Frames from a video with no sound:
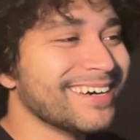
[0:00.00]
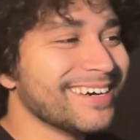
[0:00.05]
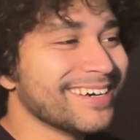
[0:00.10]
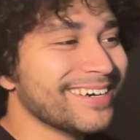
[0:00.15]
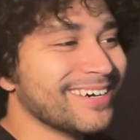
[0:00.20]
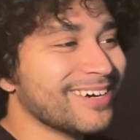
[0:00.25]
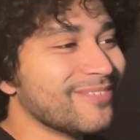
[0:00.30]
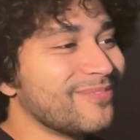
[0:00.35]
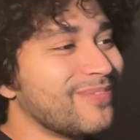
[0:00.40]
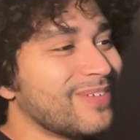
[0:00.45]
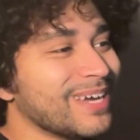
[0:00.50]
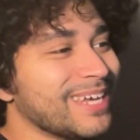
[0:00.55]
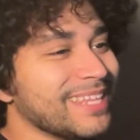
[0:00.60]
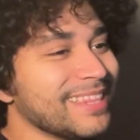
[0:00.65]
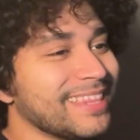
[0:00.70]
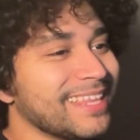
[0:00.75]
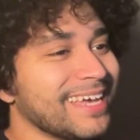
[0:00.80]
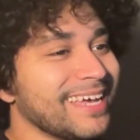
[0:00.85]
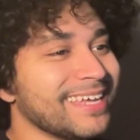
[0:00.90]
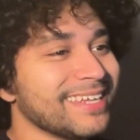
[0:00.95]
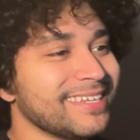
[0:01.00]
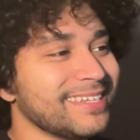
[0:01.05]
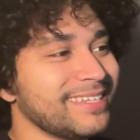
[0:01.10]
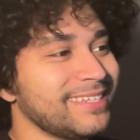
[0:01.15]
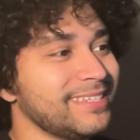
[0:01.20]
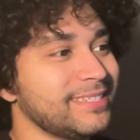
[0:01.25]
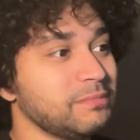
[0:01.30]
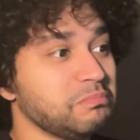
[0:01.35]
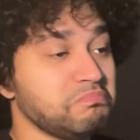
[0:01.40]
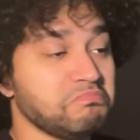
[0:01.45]
uh, a fight that
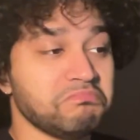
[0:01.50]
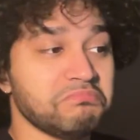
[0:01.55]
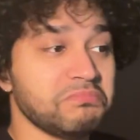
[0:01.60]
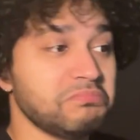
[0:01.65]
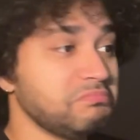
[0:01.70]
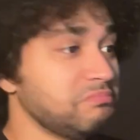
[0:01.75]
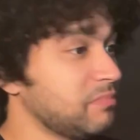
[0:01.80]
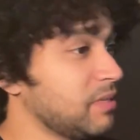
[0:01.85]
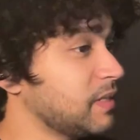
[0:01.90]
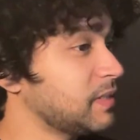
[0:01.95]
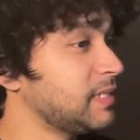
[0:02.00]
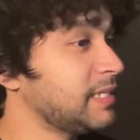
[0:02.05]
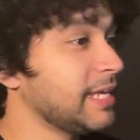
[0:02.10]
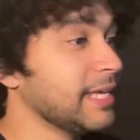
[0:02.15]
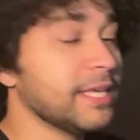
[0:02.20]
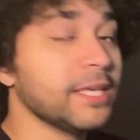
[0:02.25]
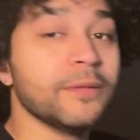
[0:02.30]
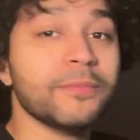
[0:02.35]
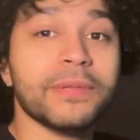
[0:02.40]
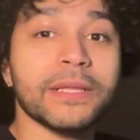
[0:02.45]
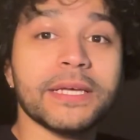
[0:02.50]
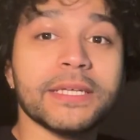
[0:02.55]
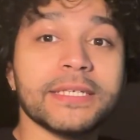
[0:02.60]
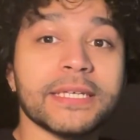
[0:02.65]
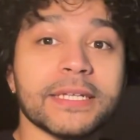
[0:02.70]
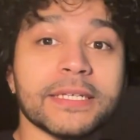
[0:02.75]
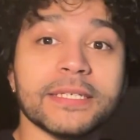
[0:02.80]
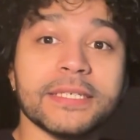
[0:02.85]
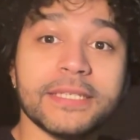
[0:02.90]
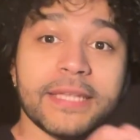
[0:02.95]
is taking place
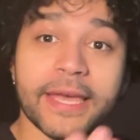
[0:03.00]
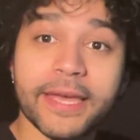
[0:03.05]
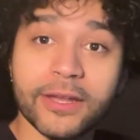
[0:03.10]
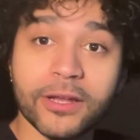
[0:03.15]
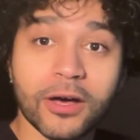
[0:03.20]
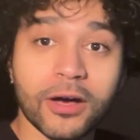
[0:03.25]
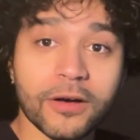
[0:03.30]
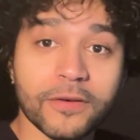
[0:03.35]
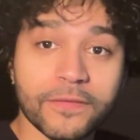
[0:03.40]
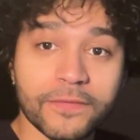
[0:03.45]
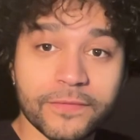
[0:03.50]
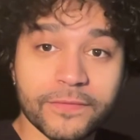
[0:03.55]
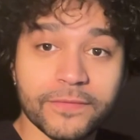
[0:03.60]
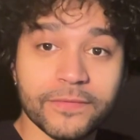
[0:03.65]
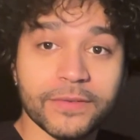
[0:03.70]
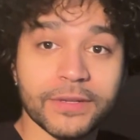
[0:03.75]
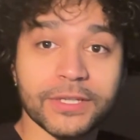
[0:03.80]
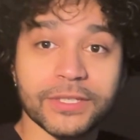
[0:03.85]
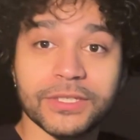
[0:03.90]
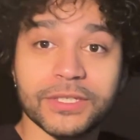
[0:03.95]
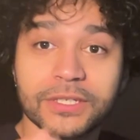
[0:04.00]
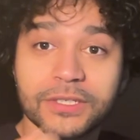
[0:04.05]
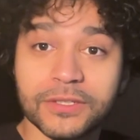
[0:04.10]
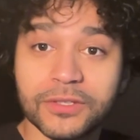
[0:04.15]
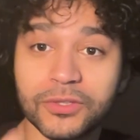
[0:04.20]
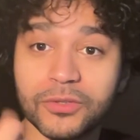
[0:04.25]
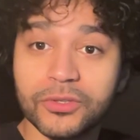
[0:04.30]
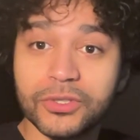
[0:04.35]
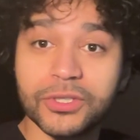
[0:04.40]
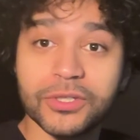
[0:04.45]
at a standoff and it's just
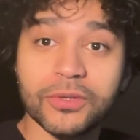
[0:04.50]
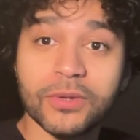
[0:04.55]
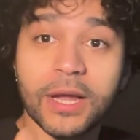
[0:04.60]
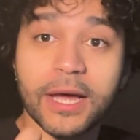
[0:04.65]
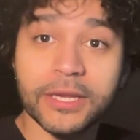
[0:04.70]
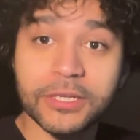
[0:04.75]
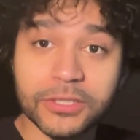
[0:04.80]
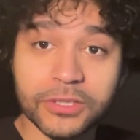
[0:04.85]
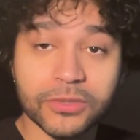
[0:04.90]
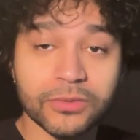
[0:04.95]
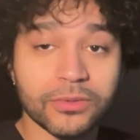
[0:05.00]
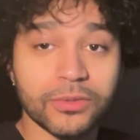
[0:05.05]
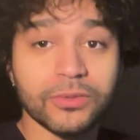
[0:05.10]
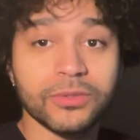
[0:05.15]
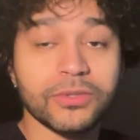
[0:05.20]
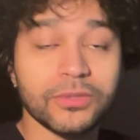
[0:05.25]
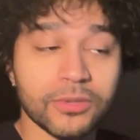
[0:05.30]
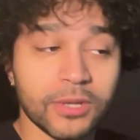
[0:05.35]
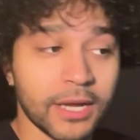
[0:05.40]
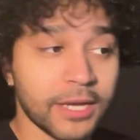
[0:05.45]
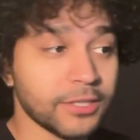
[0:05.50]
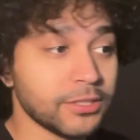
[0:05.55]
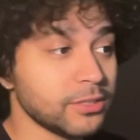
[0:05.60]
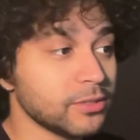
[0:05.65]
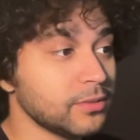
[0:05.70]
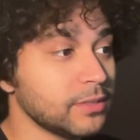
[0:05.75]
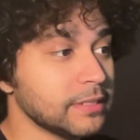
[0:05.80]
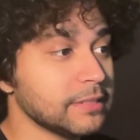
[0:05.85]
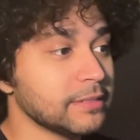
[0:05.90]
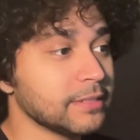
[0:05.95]
you shoot, I shoot, you shoot, I
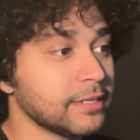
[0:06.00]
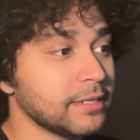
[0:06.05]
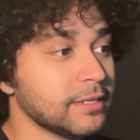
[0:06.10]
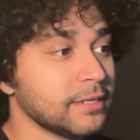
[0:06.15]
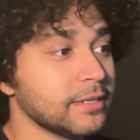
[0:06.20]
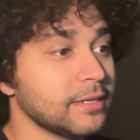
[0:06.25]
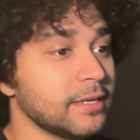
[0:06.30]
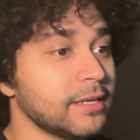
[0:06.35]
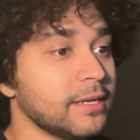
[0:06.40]
shoot is uh